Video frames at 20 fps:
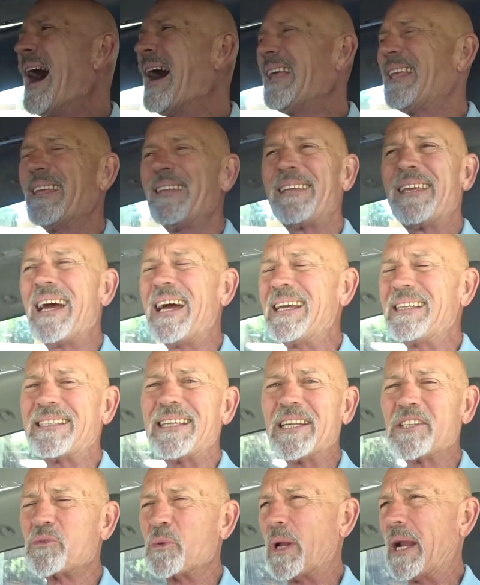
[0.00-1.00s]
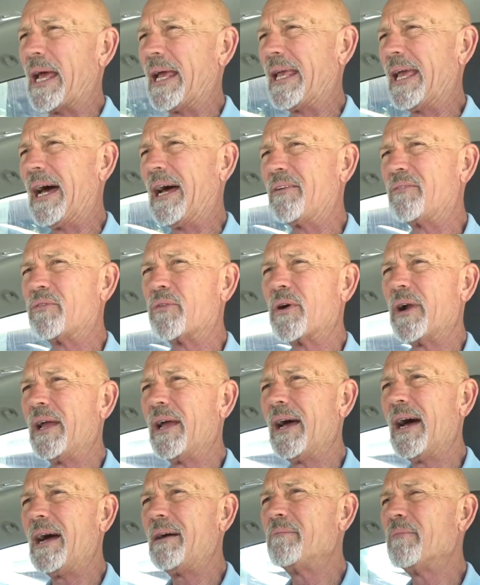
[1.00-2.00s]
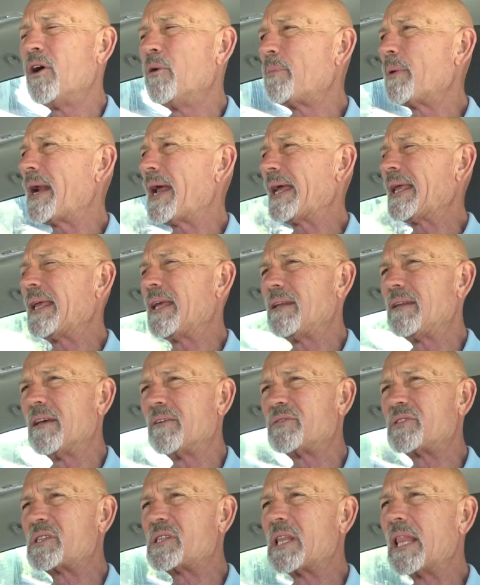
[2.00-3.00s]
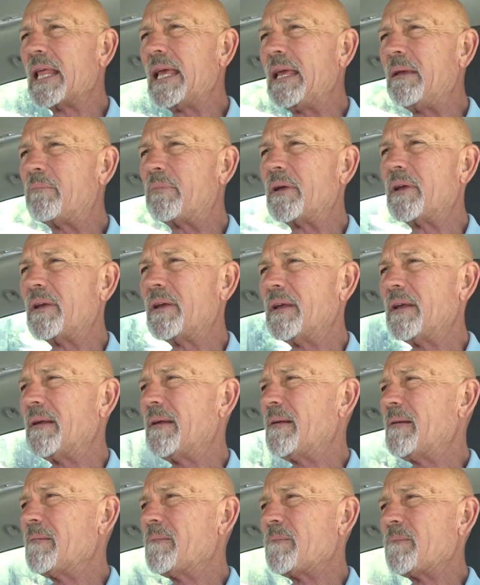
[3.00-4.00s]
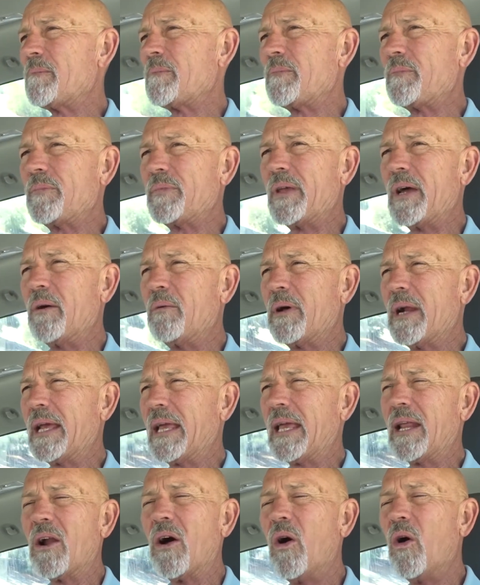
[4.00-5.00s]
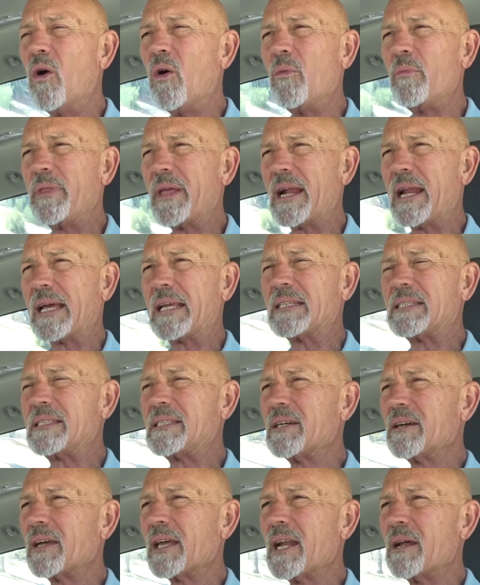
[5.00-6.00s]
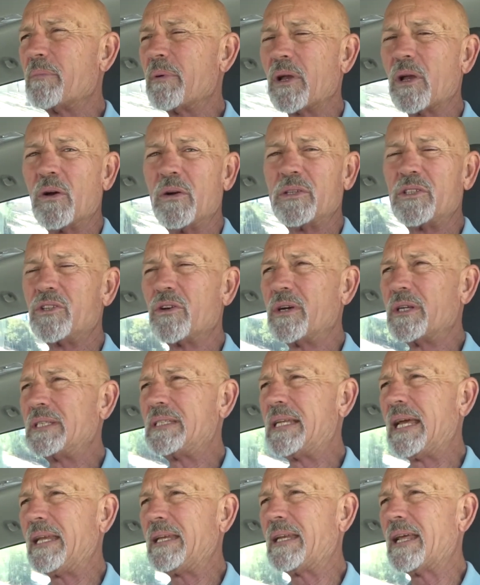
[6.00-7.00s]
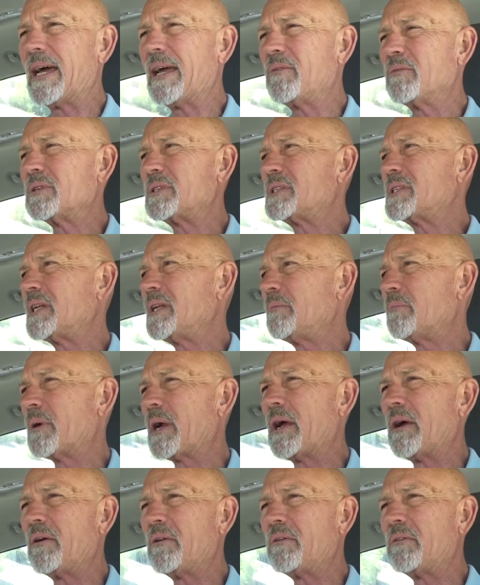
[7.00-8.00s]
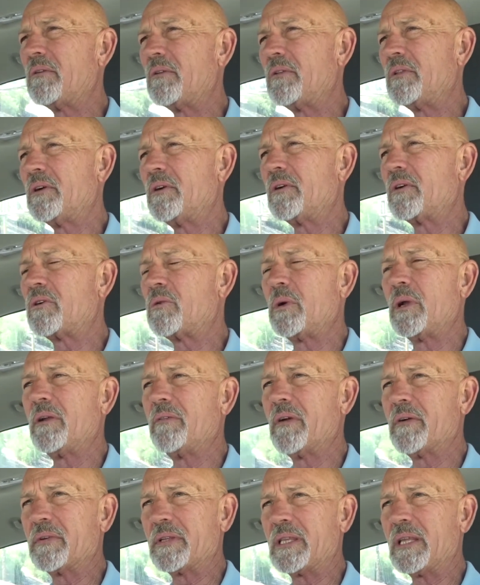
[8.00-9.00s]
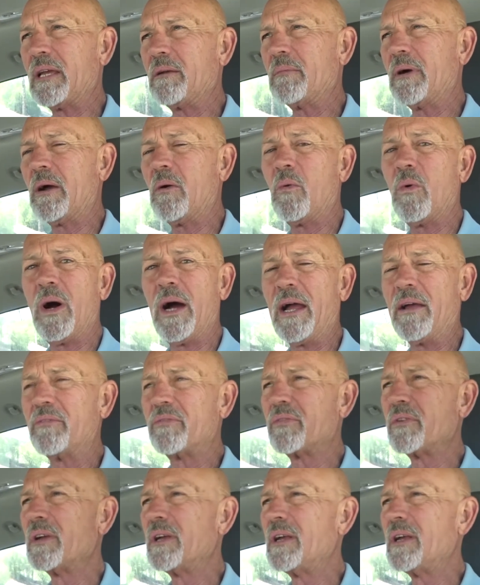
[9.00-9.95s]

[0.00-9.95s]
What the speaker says: yeah, guys, that's what I got for you. I'm hoping I can get enough sleep that when I get home that I can still get up and go enjoy date night with Cindy Brown, the queen of everything, my wife.